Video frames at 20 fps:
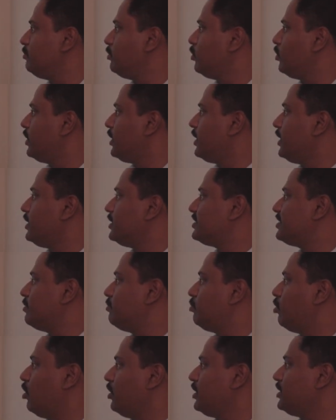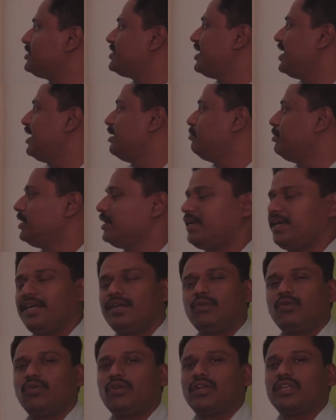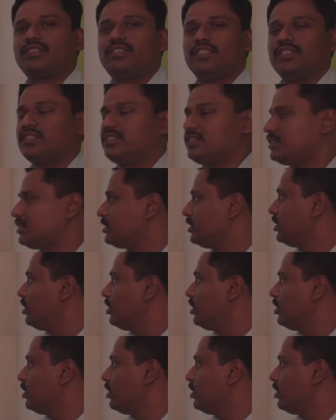immunity is the body's ability to resist